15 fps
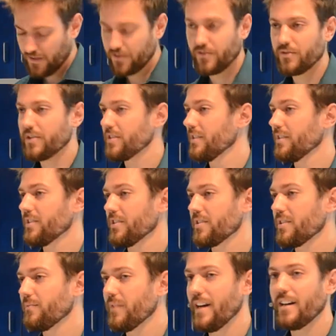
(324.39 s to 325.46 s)
So
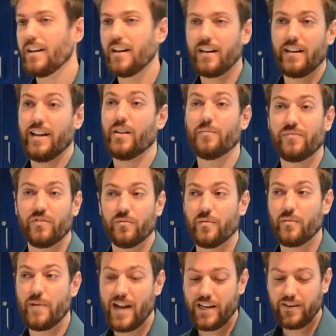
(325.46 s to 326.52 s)
just some helpful
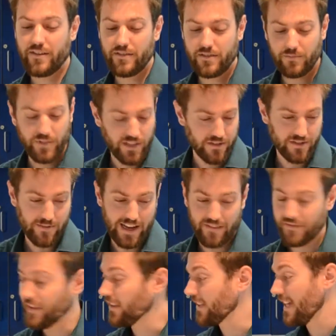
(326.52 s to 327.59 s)
reminders. We also
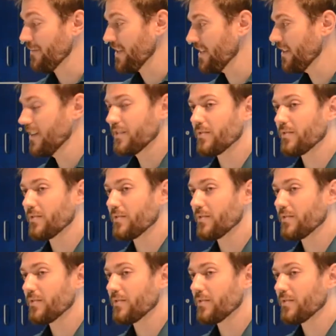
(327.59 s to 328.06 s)
have the lemon.